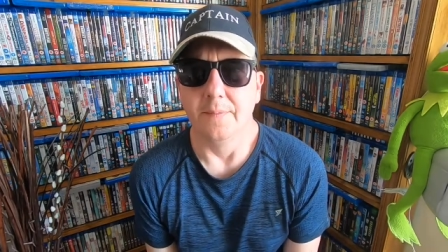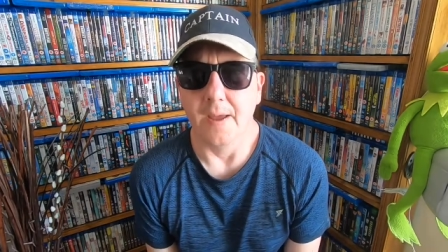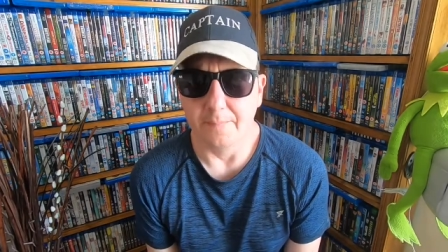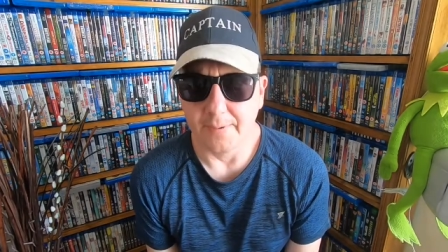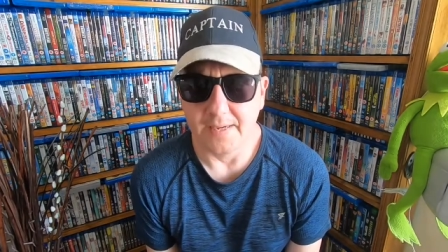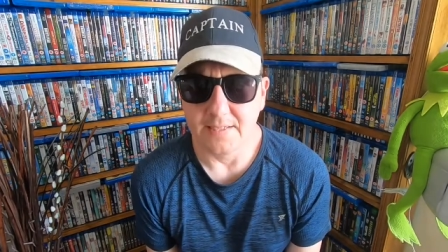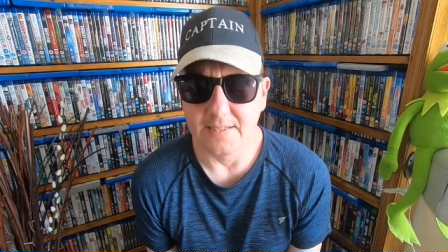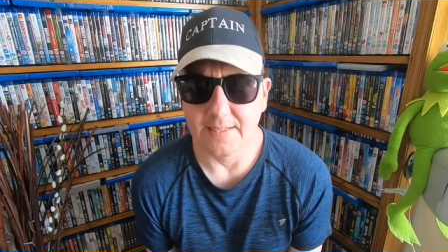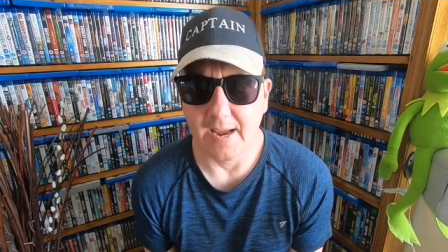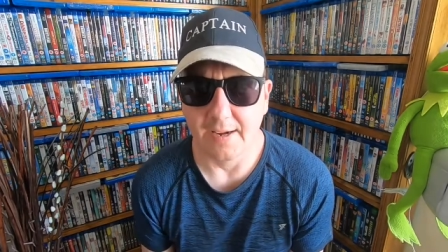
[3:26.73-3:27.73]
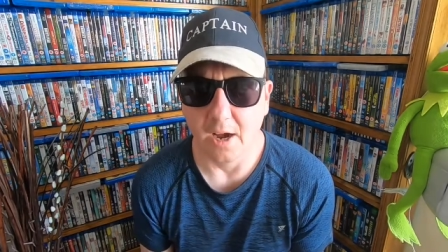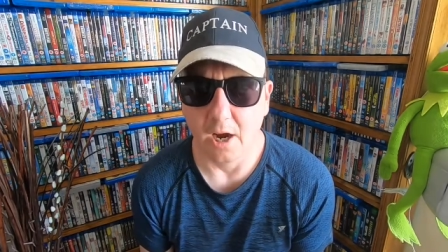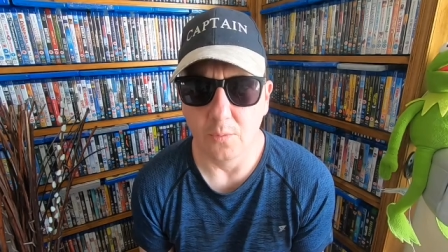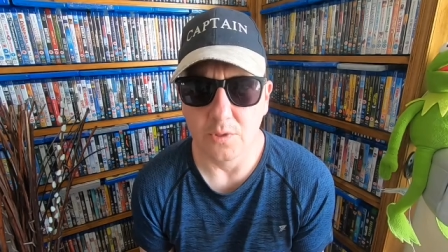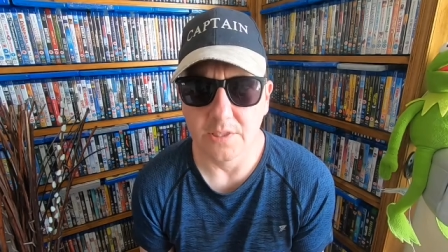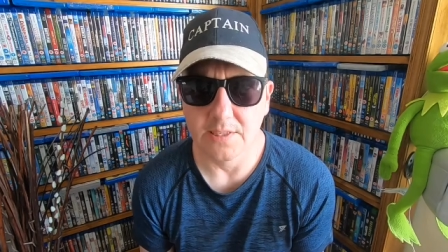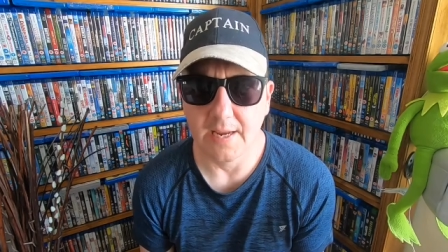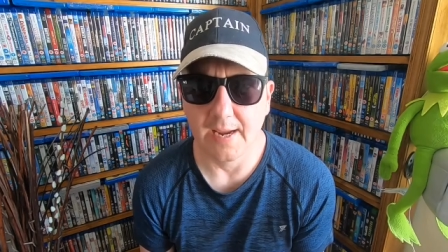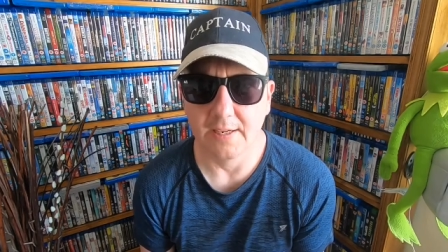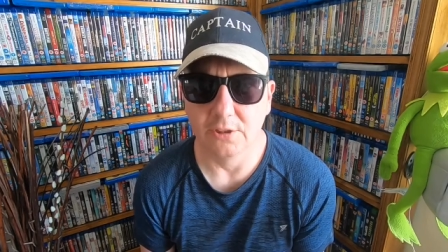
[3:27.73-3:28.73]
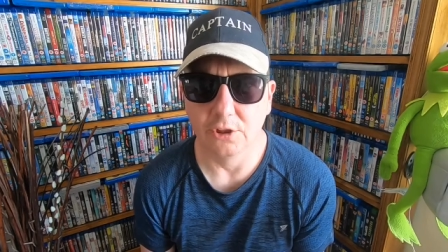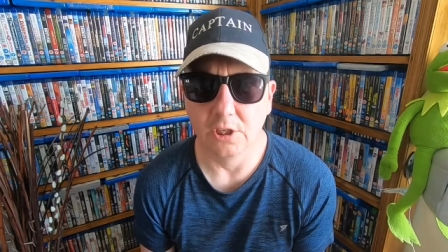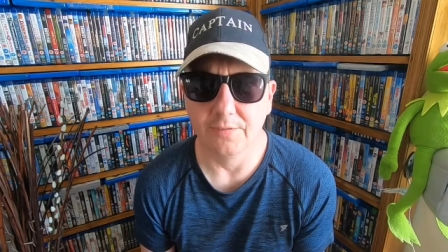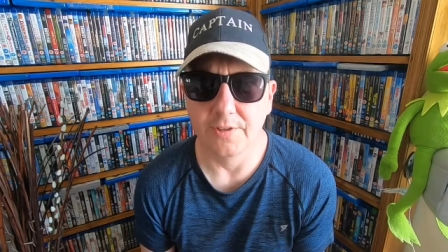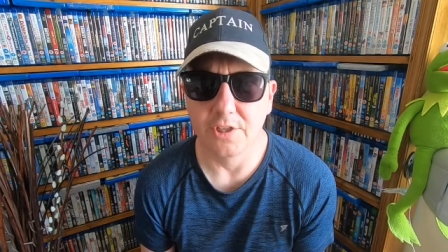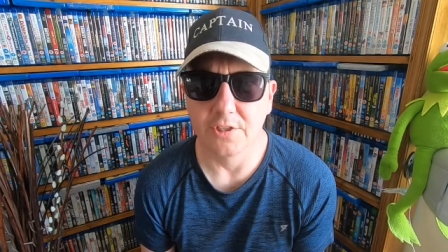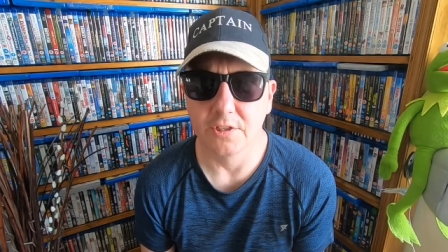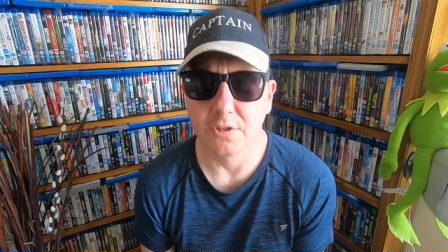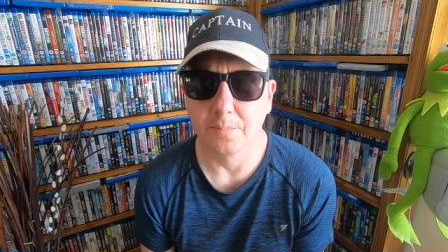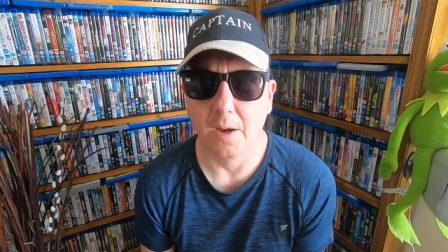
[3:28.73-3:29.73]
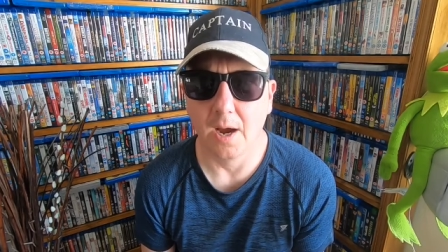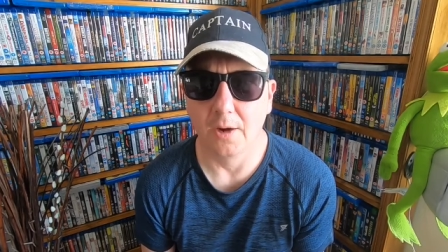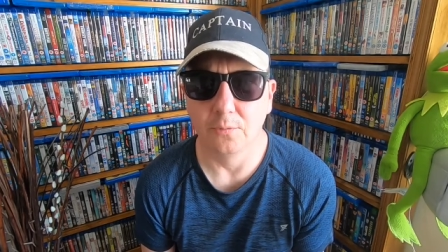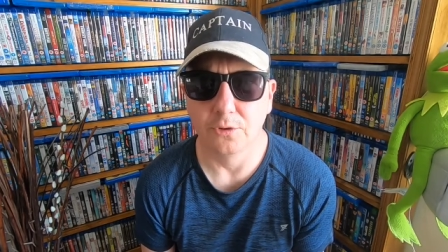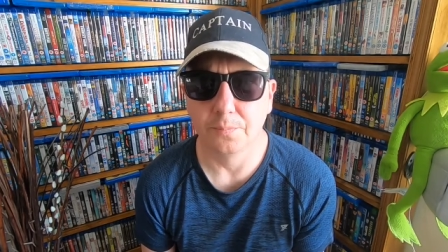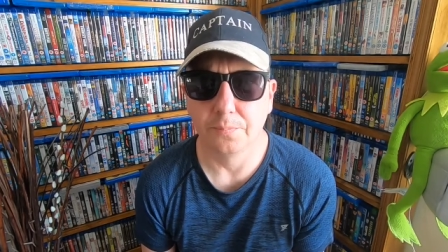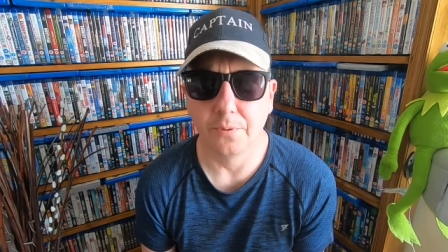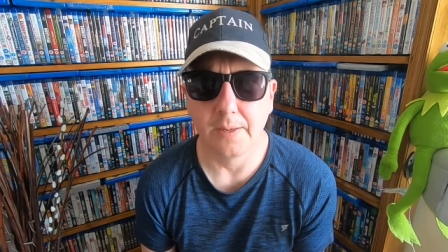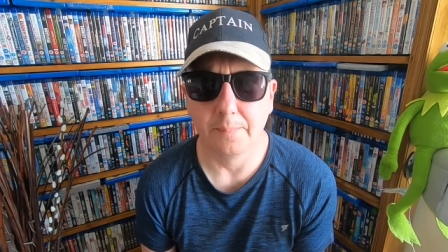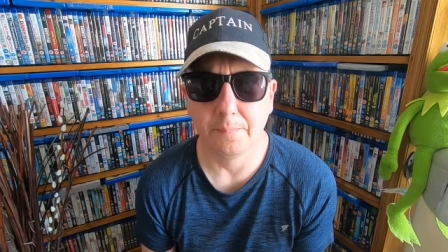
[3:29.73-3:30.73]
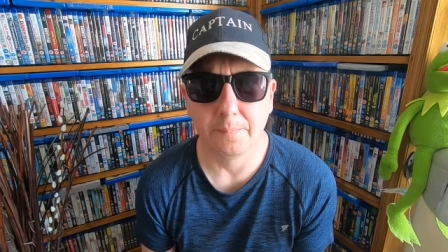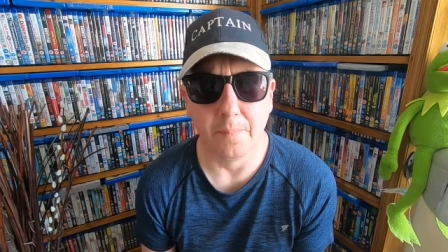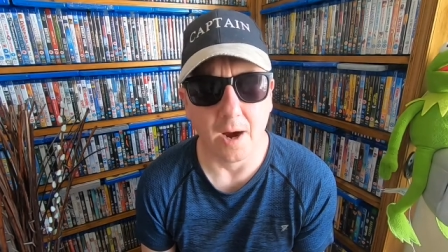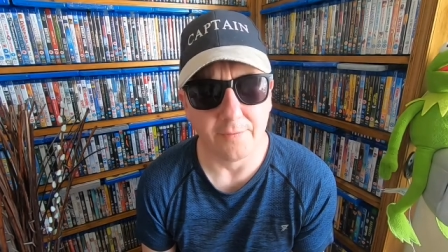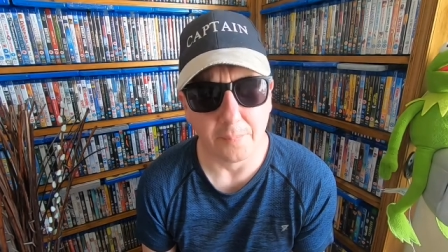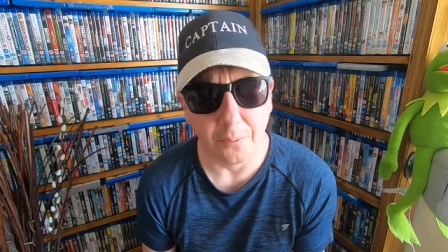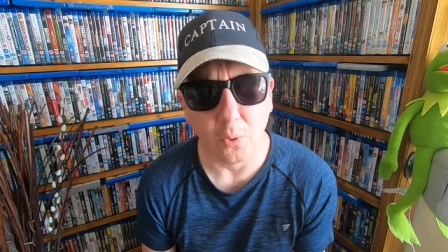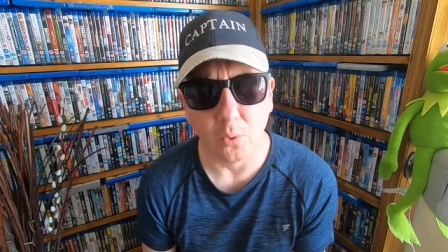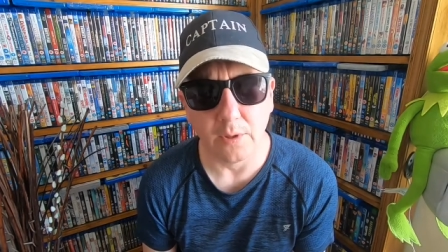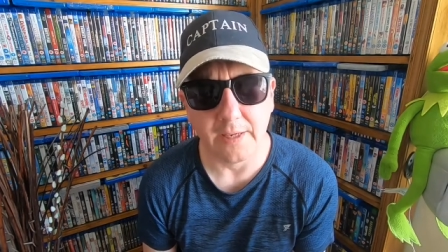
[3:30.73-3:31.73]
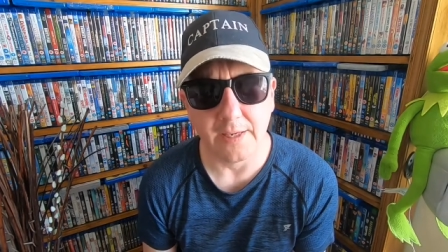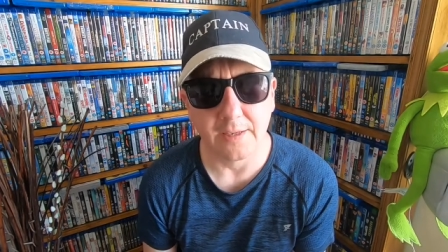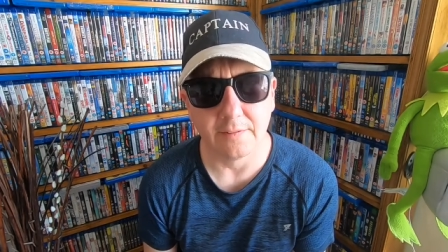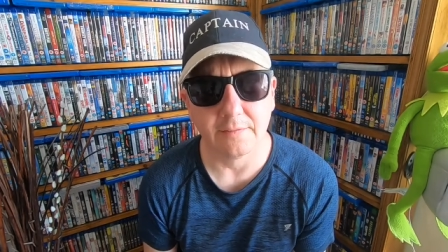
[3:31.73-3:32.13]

That being said, I would say that Joely Richardson's part was pretty either poorly